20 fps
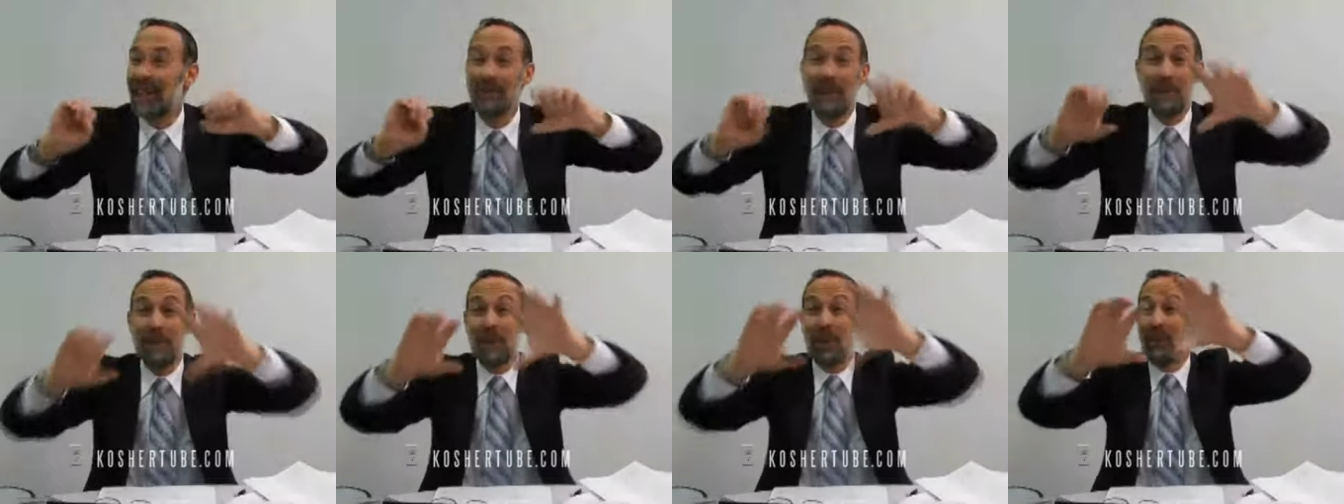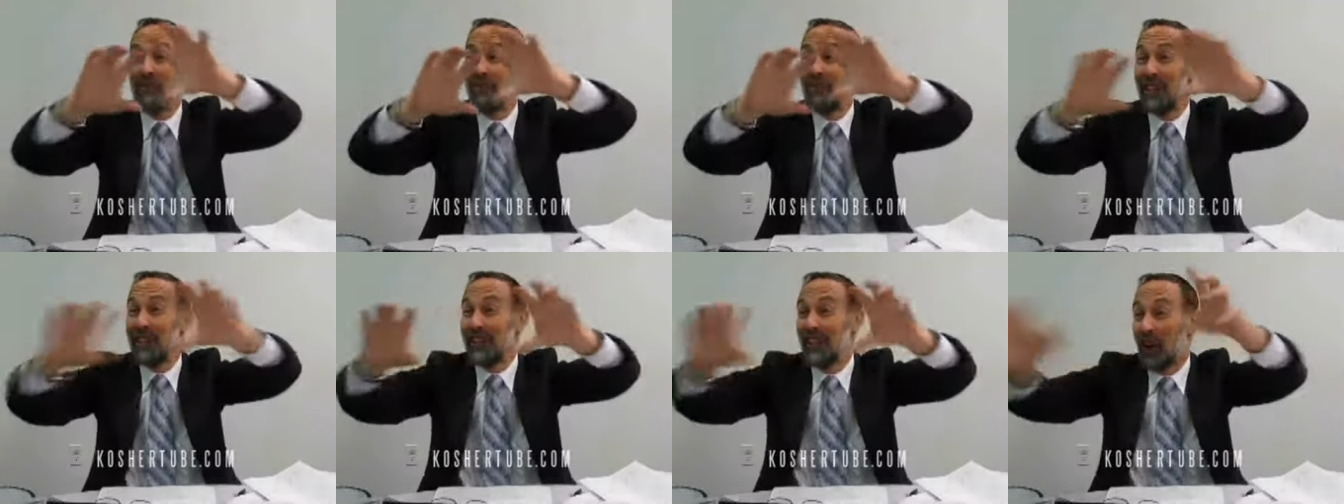maybe on a
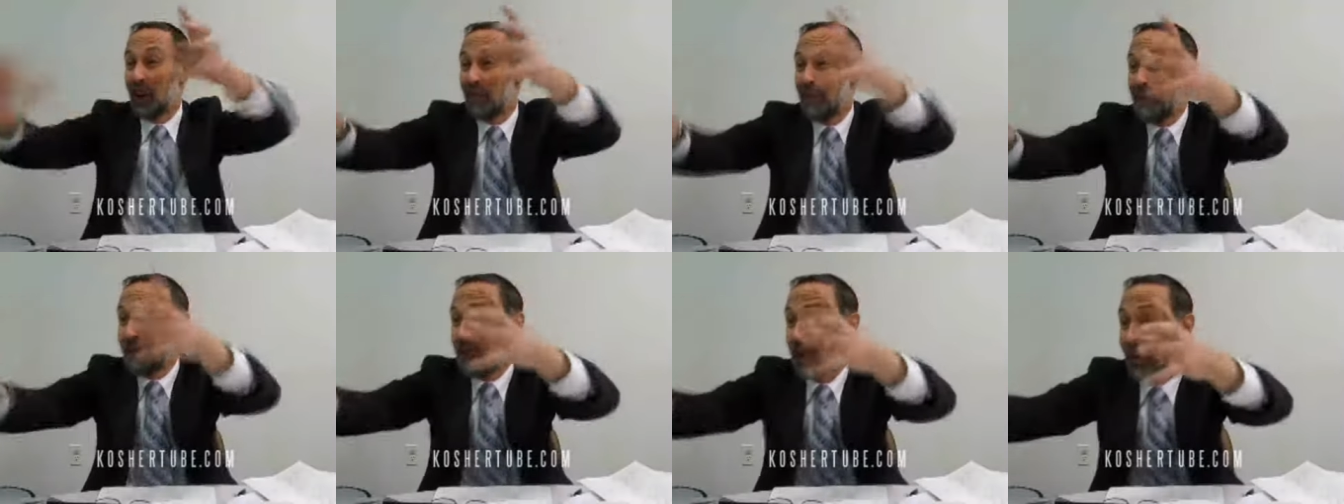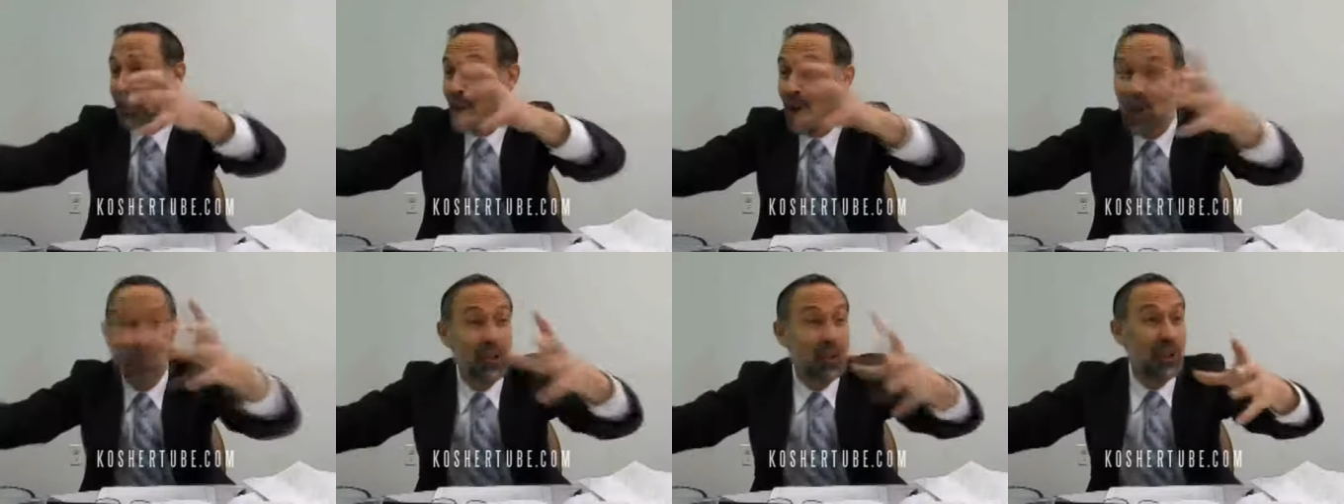video, maybe on a
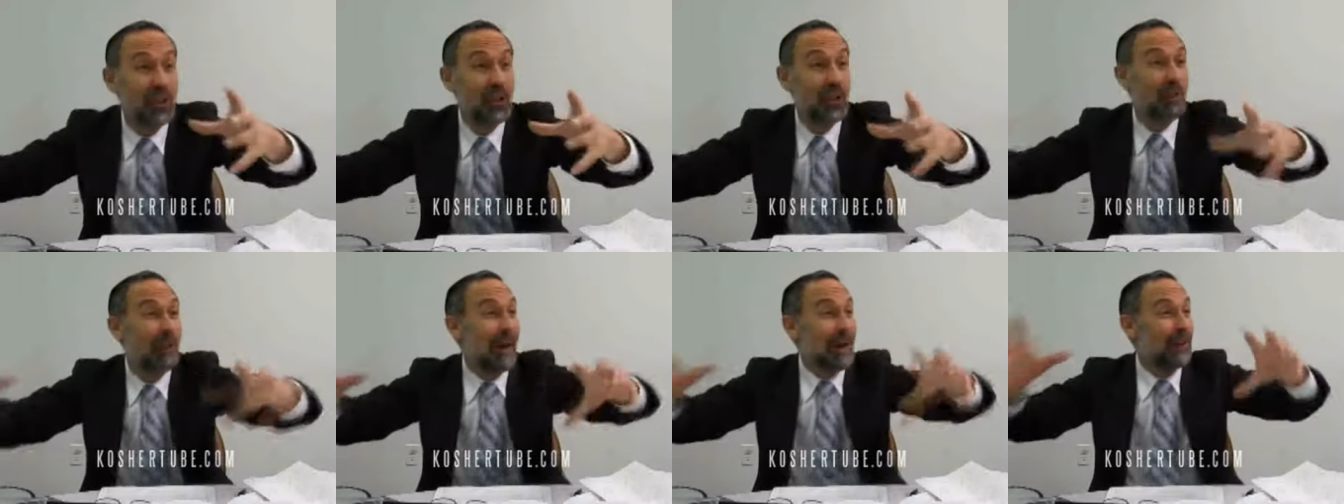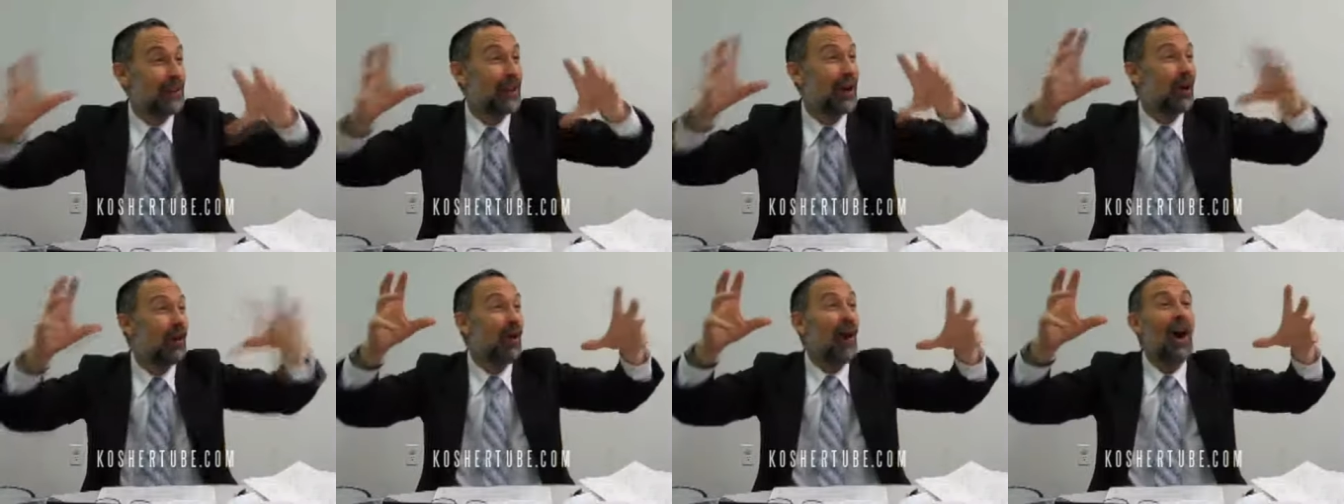kosher tube, I don't
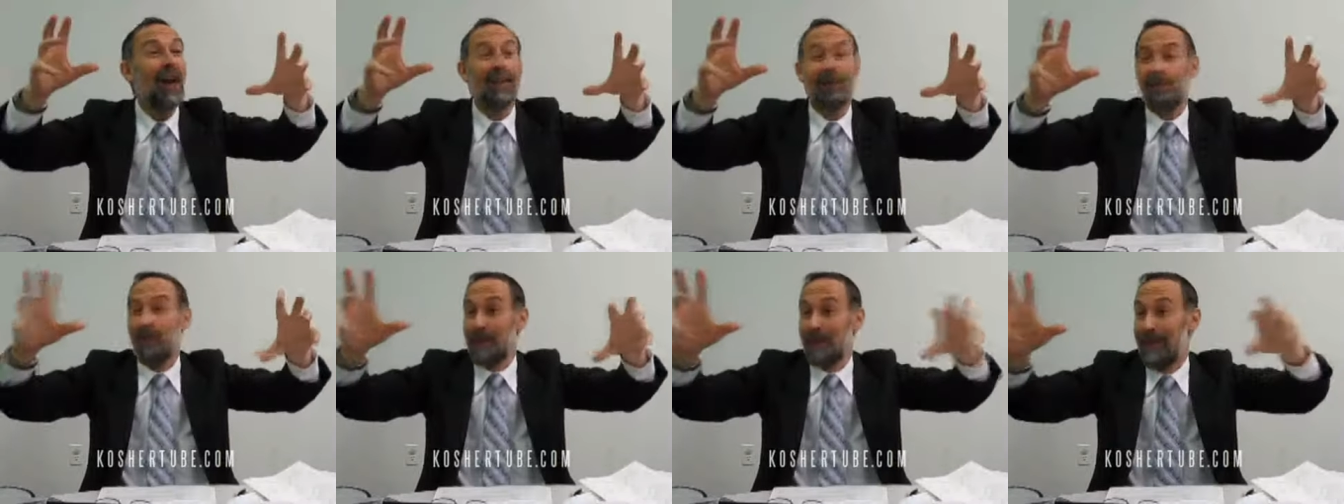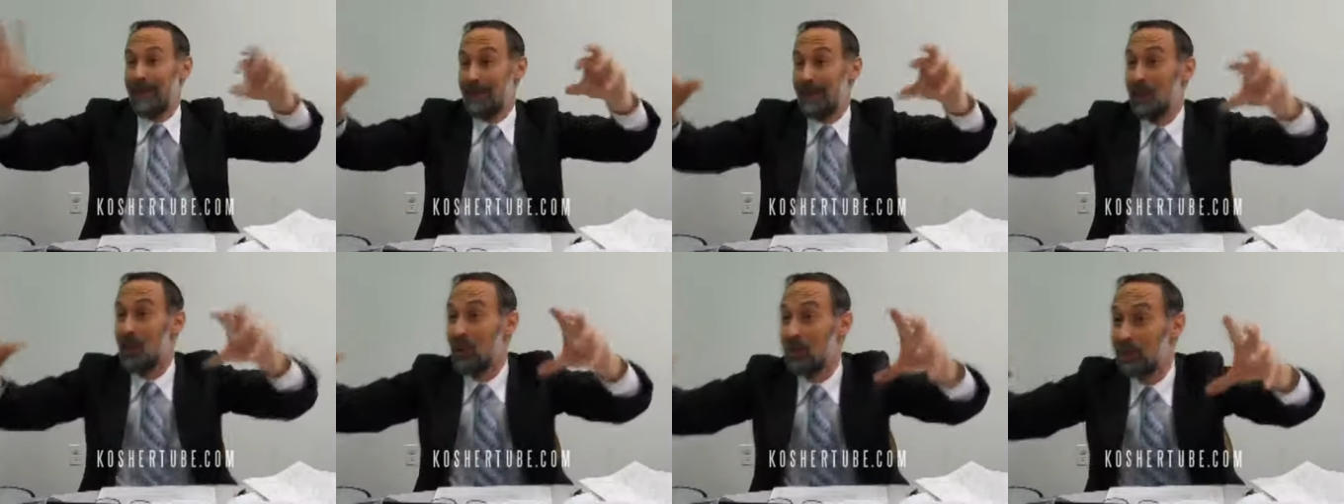know what, but maybe
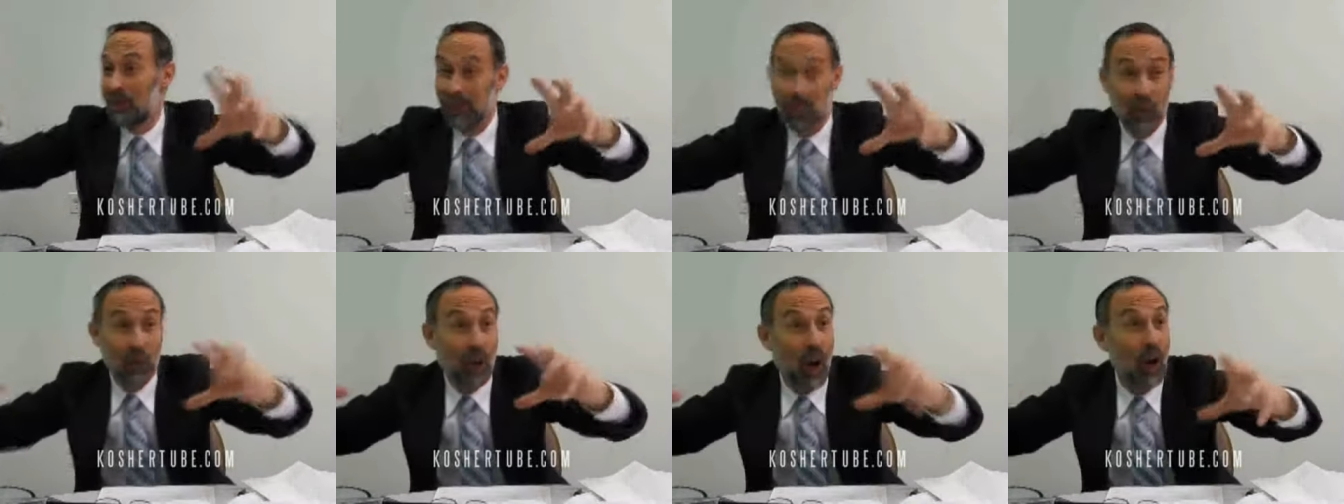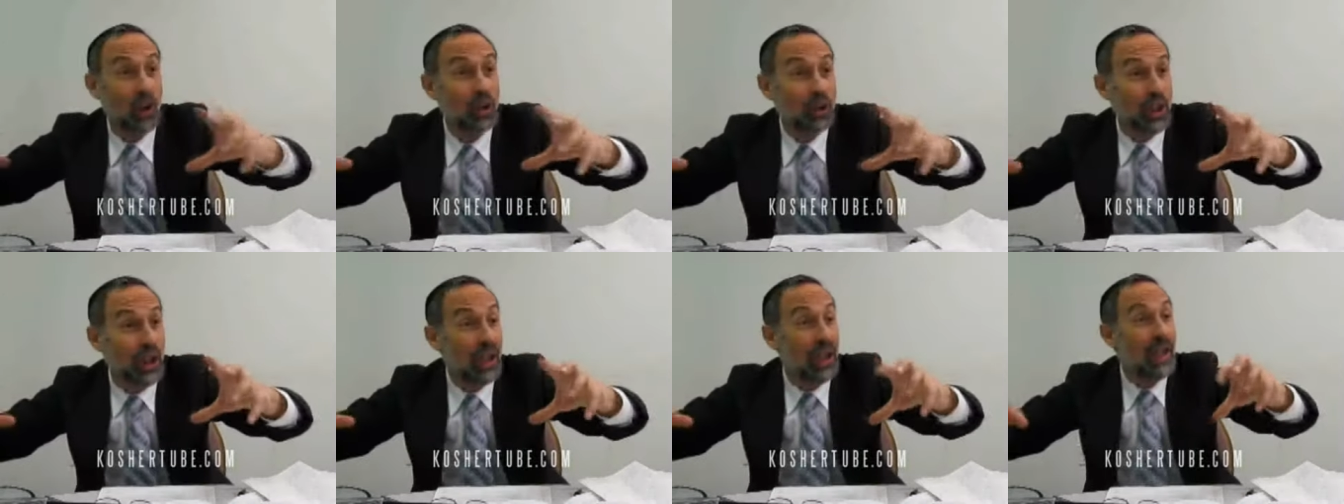it won't be so
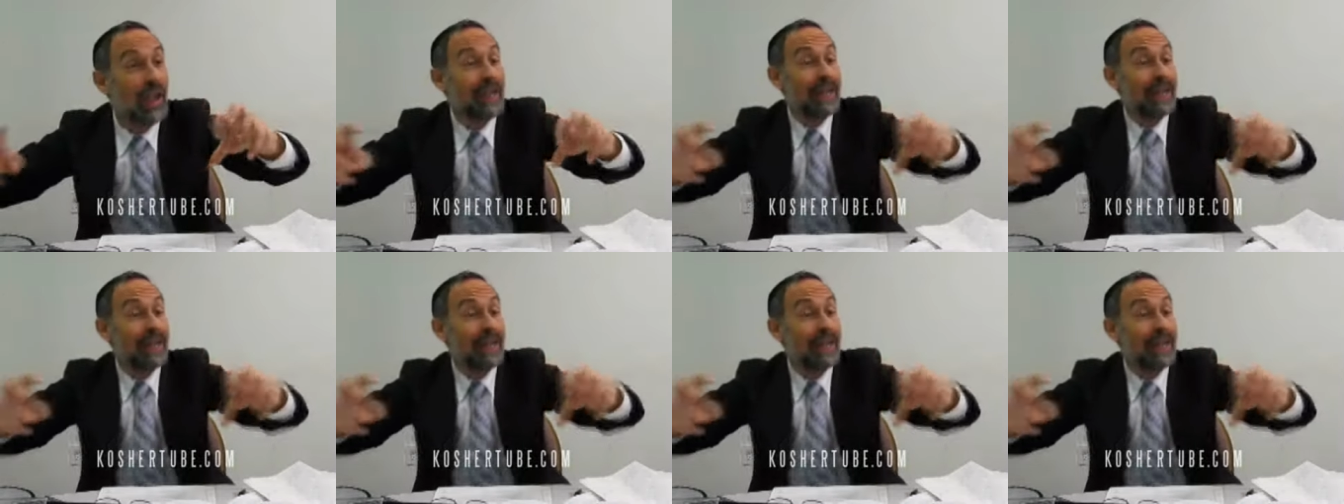kosher.